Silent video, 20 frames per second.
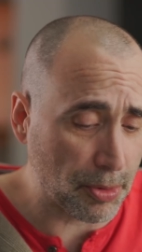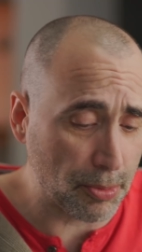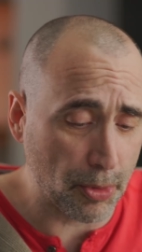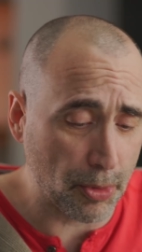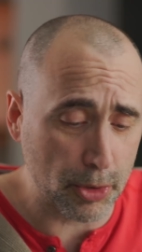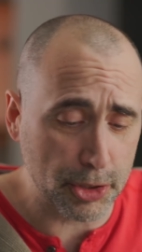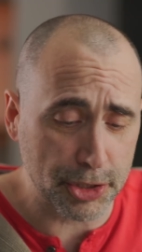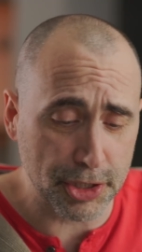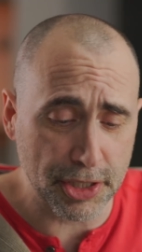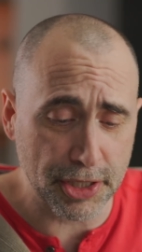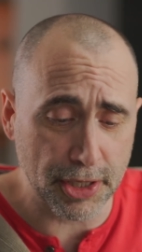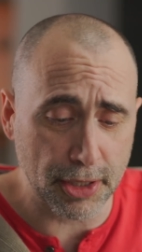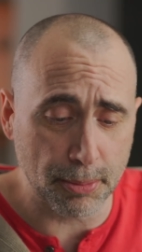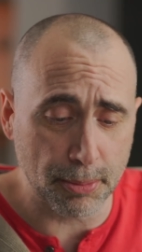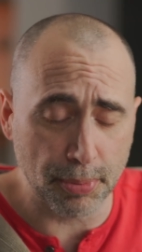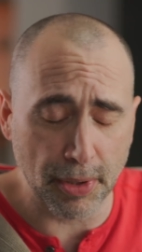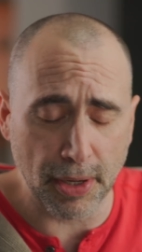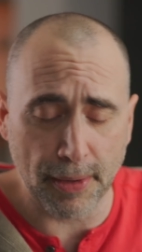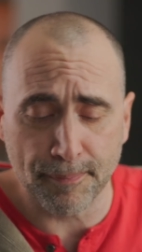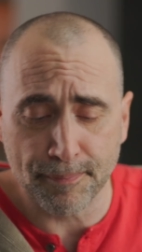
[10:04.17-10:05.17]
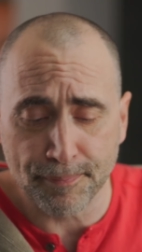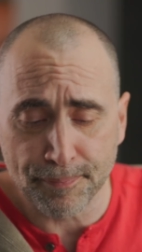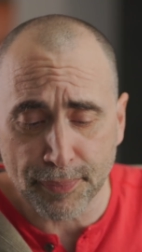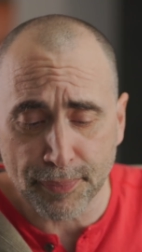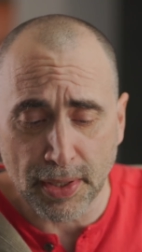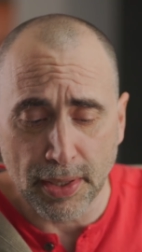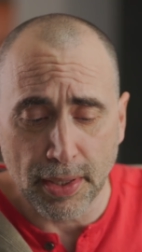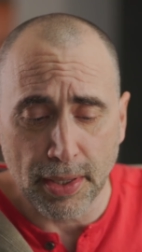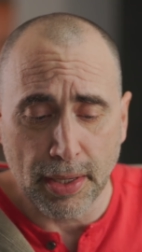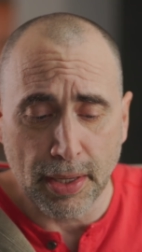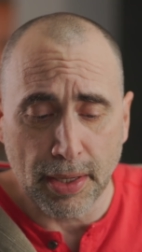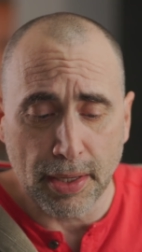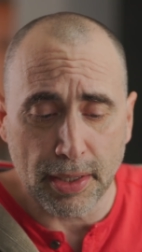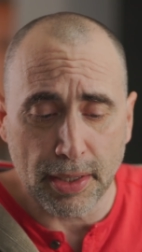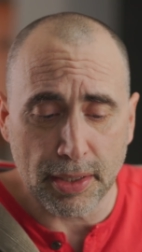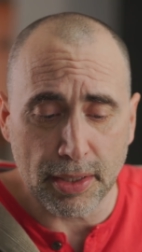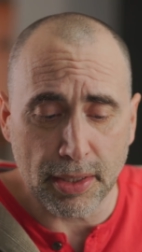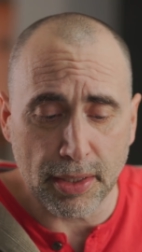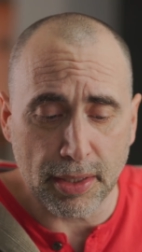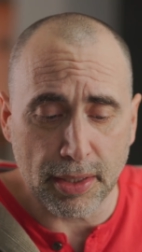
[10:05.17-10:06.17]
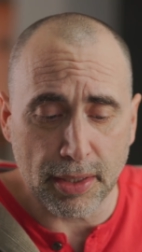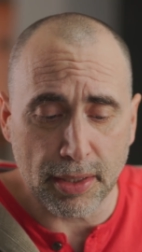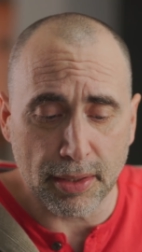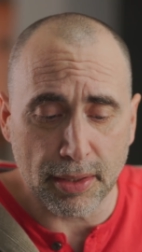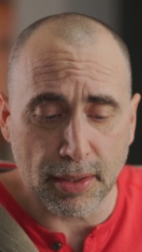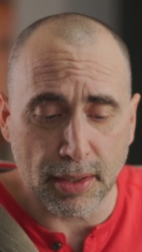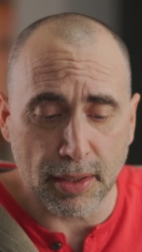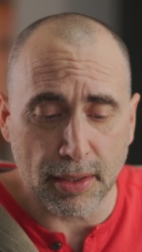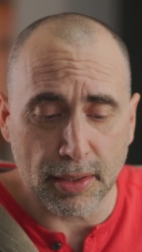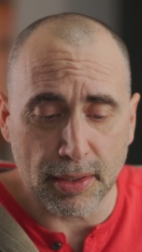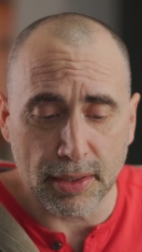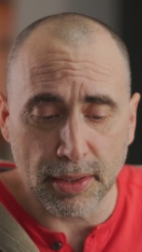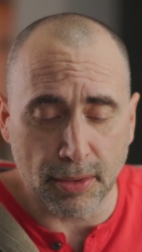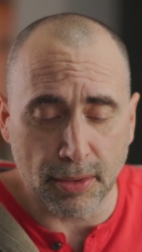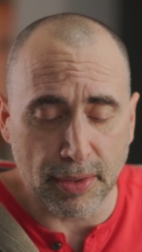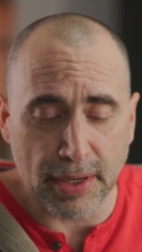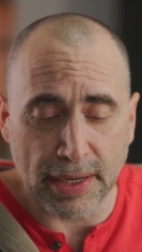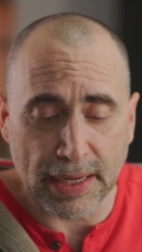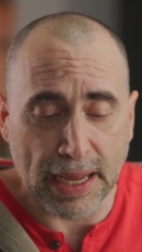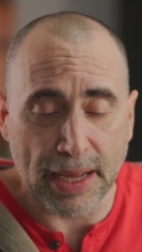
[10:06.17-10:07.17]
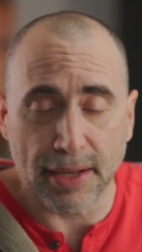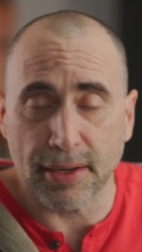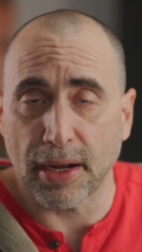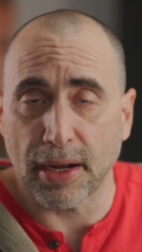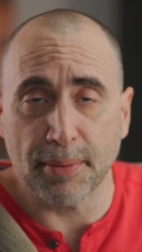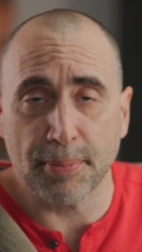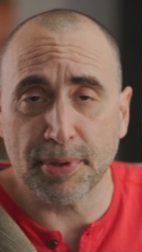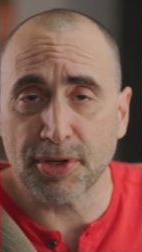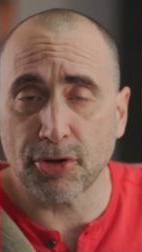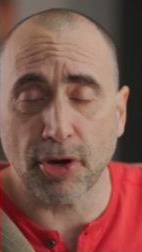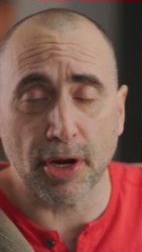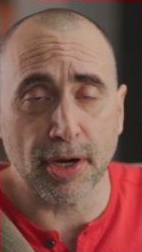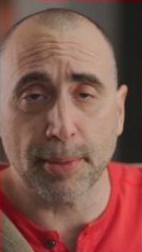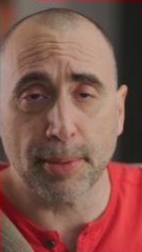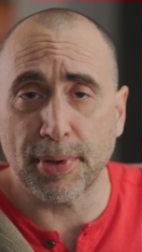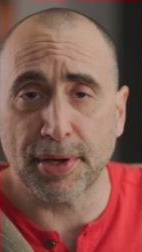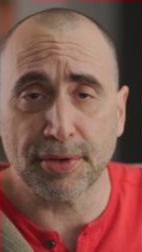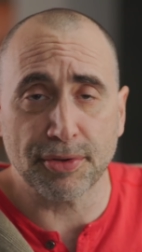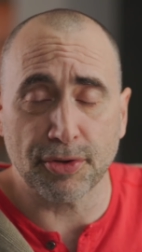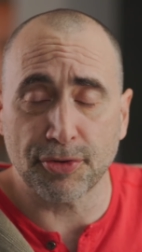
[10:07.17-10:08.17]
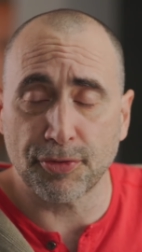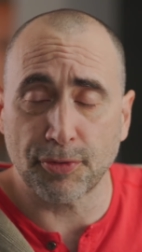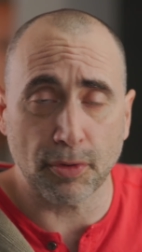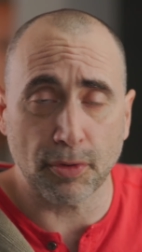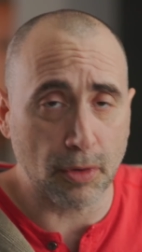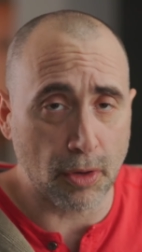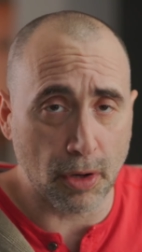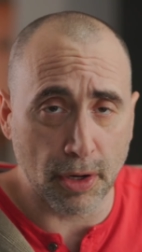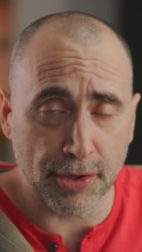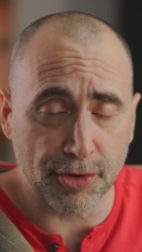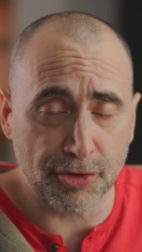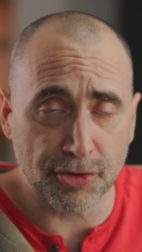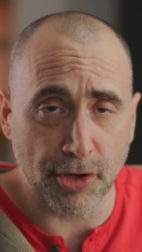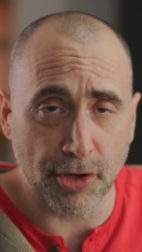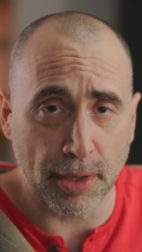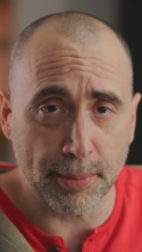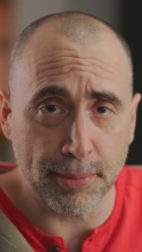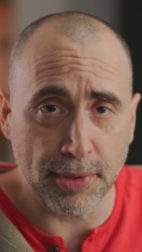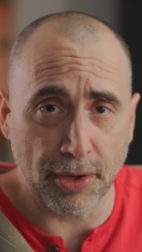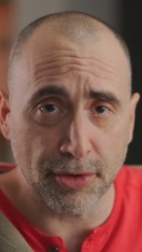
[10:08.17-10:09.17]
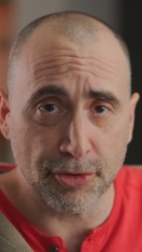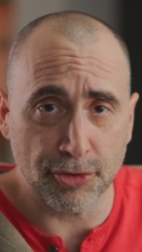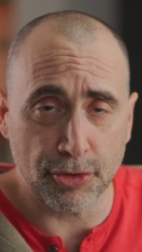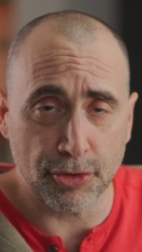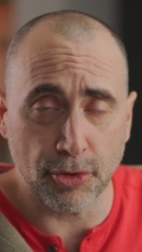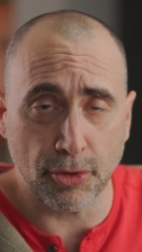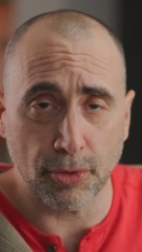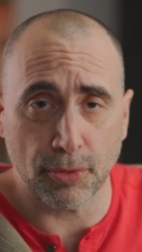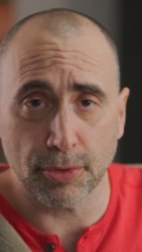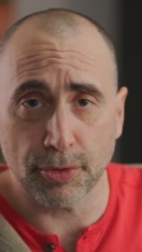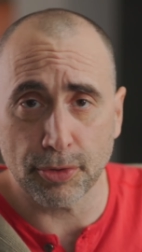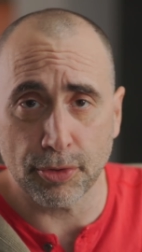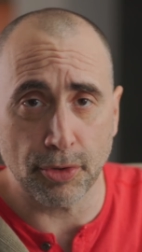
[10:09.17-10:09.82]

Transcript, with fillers: promotion here, but you know, again, I've been talking about this for the longest time now, as you know,